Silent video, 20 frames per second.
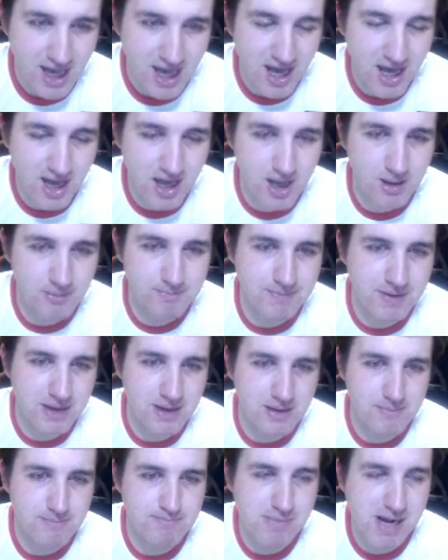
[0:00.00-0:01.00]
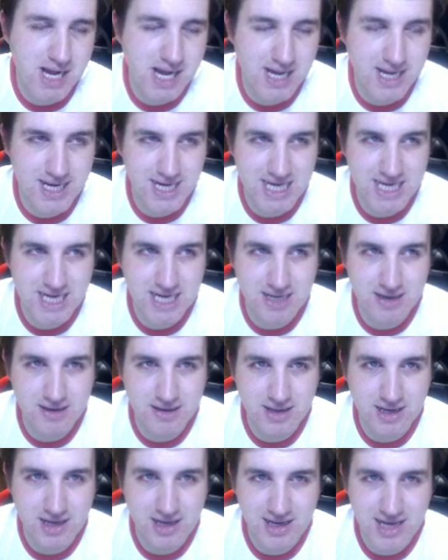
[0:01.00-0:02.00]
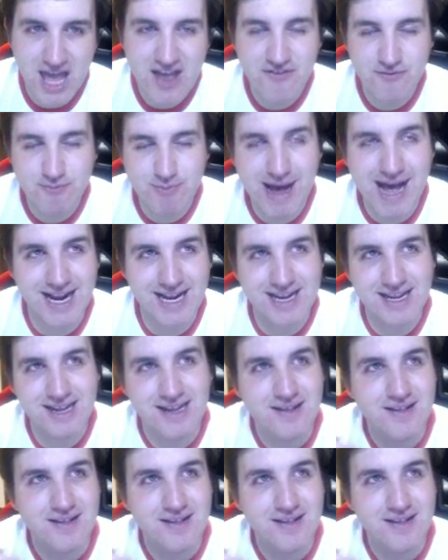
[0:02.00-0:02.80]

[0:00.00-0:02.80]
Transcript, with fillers: Um, mine, left back?